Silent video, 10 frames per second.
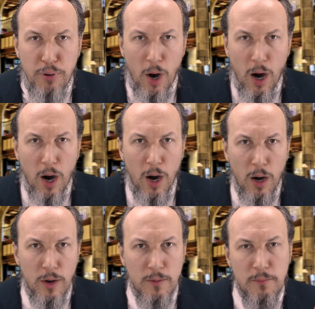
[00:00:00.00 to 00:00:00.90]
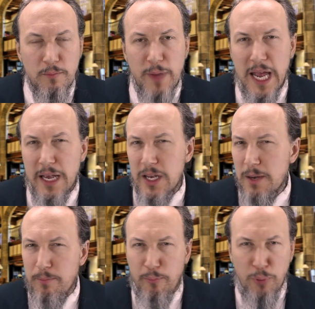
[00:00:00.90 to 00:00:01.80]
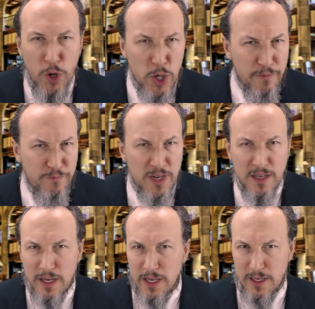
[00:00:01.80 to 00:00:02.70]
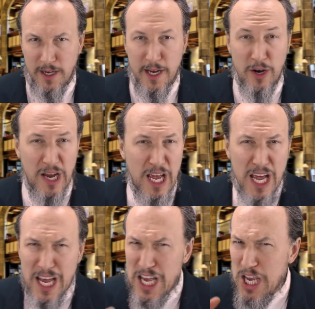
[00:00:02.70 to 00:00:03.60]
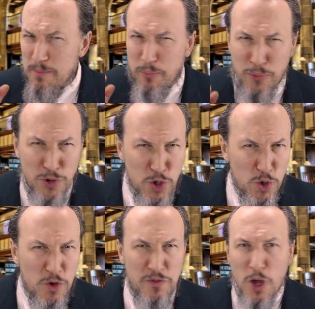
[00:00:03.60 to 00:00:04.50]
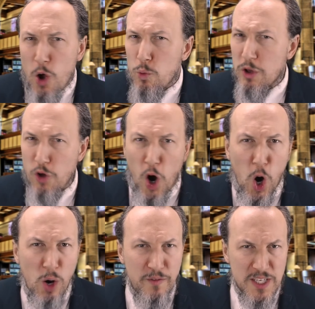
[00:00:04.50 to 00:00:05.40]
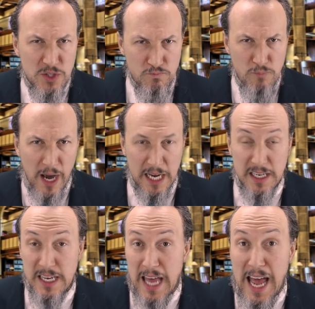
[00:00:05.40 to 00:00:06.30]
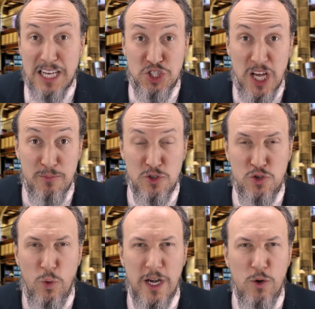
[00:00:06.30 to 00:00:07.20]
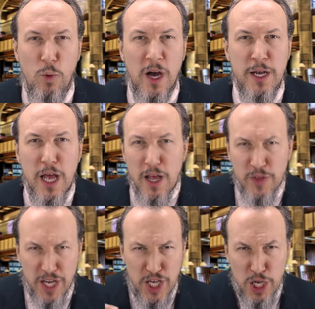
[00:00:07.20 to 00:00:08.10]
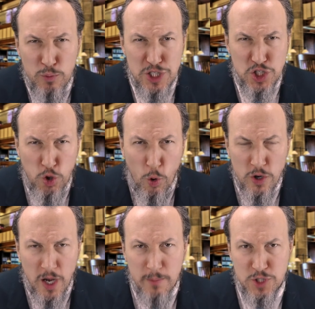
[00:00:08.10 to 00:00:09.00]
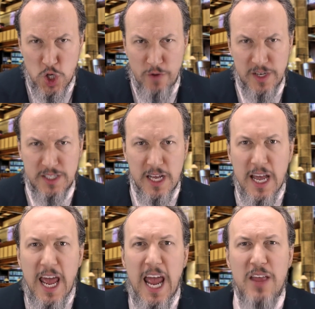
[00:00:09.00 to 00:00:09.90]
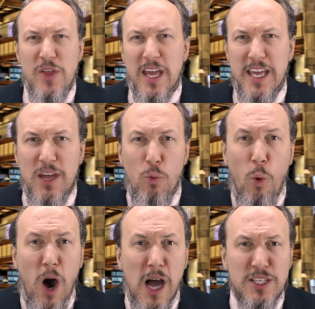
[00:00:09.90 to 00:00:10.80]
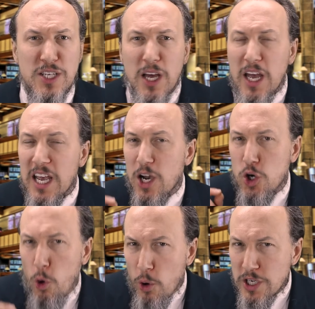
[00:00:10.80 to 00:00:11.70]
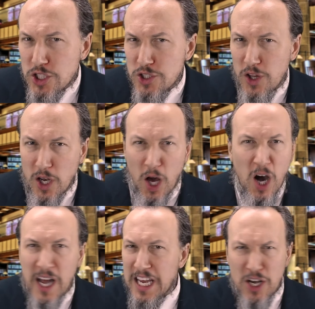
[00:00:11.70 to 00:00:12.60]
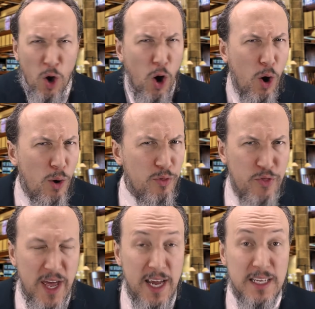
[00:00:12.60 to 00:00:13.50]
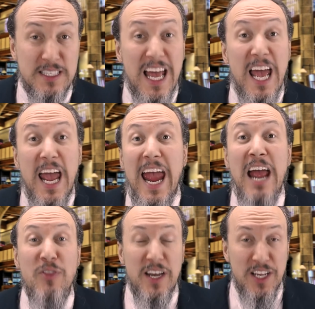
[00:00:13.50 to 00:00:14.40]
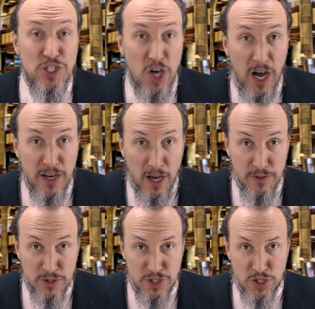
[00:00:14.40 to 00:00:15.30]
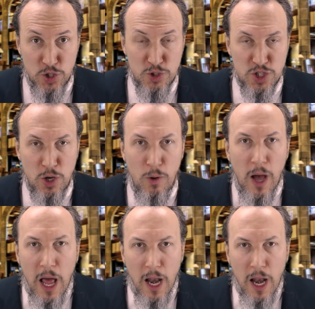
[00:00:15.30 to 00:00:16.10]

Paul made it perfectly clear. He proved with all of his might in Acts chapter twenty-one that he was Torah observant and that he walked according to the law in all things, and that he taught others to do so